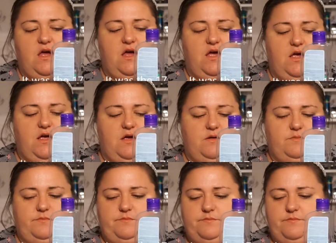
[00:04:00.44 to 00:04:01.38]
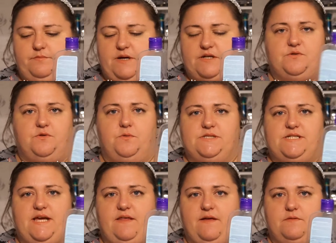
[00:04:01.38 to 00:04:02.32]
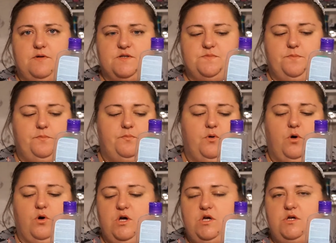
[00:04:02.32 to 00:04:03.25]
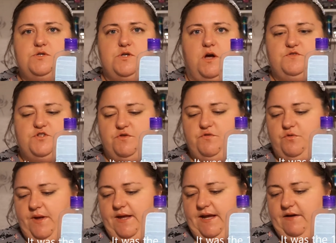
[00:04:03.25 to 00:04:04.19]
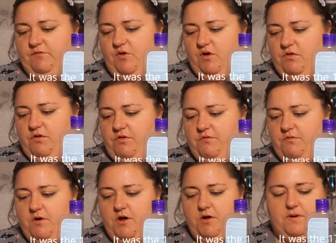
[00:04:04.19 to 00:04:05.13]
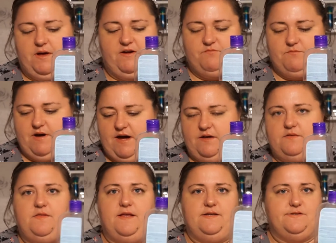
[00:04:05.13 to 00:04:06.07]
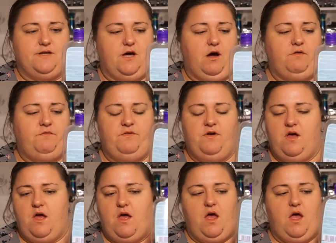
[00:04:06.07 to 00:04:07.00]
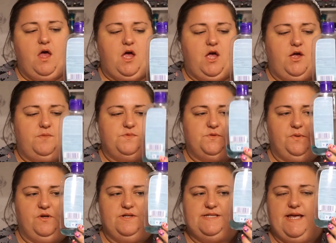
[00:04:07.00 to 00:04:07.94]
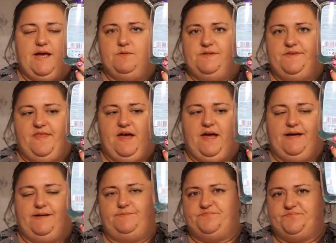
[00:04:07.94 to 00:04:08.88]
I don't know what date that was, but sort of during the week I've gone through and I've marked things off. So we're going to say I was there.